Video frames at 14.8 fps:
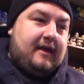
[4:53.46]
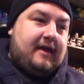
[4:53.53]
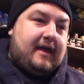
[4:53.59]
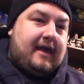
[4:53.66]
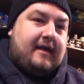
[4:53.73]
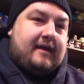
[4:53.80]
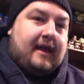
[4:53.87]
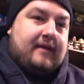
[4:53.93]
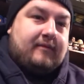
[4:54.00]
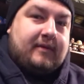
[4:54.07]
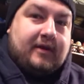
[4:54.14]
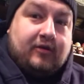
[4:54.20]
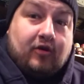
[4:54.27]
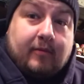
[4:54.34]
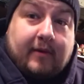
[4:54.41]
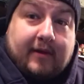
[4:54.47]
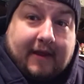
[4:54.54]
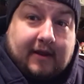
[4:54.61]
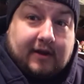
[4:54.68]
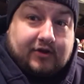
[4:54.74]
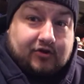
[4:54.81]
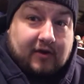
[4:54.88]
when you talk about
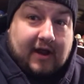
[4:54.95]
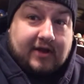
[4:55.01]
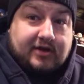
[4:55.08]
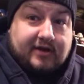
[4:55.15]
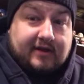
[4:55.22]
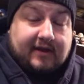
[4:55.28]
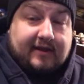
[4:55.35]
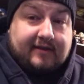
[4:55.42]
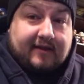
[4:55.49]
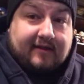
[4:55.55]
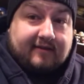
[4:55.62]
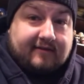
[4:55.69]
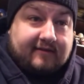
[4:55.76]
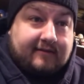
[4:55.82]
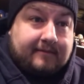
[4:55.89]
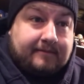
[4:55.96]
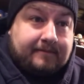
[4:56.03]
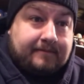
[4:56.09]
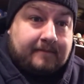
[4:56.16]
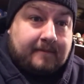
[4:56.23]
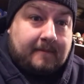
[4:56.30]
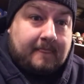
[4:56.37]
like a tragedy like this,
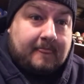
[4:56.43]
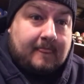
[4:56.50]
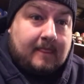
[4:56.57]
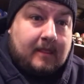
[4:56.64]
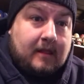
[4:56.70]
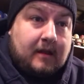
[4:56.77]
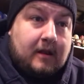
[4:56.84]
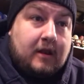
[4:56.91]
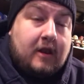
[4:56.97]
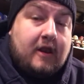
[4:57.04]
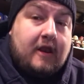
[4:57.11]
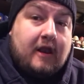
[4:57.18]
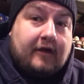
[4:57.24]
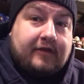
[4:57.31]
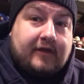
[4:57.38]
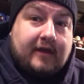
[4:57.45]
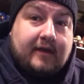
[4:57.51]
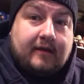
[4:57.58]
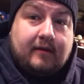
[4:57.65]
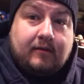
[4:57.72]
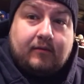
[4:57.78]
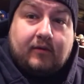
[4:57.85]

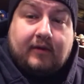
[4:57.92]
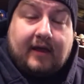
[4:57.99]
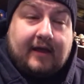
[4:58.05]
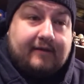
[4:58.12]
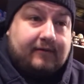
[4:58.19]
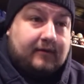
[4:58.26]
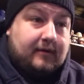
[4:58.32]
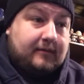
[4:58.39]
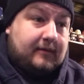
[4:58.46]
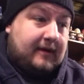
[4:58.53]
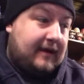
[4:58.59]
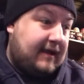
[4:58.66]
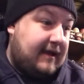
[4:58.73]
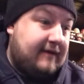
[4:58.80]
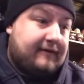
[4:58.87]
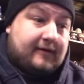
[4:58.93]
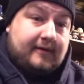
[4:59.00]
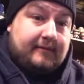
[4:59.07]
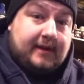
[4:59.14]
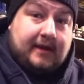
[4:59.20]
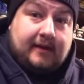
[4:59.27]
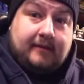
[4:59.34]
nothing will ever to
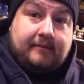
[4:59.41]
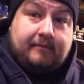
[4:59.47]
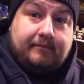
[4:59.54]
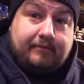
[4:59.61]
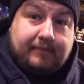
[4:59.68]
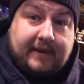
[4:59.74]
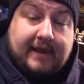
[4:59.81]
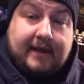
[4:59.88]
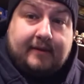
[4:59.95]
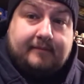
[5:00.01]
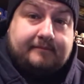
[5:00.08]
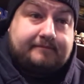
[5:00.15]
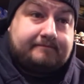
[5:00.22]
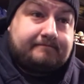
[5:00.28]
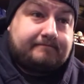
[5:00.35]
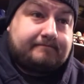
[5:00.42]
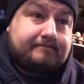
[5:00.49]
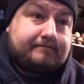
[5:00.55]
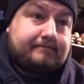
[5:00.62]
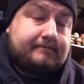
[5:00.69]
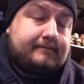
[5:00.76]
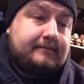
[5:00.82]
me beat
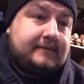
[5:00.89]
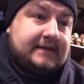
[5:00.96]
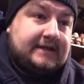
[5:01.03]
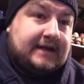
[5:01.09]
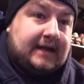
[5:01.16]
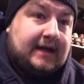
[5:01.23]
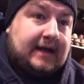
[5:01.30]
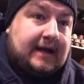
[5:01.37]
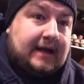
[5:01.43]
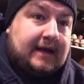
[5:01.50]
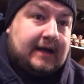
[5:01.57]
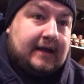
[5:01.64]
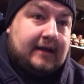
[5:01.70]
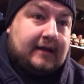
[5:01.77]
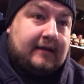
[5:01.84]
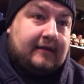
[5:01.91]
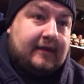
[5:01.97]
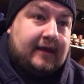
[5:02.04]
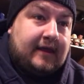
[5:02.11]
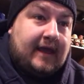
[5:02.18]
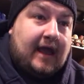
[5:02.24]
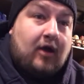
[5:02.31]

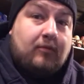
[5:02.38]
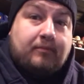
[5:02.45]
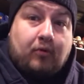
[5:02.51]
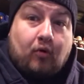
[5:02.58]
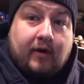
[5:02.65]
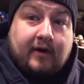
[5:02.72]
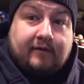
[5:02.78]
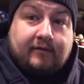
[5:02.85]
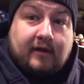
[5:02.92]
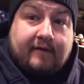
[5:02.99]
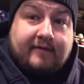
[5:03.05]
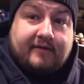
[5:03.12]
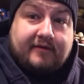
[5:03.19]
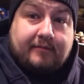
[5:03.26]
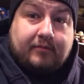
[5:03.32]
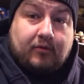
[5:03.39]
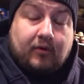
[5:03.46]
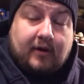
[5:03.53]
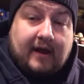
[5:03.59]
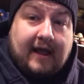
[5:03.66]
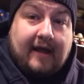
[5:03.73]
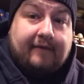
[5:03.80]
the outpouring of love and
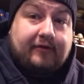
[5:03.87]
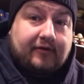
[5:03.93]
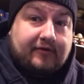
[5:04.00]
support after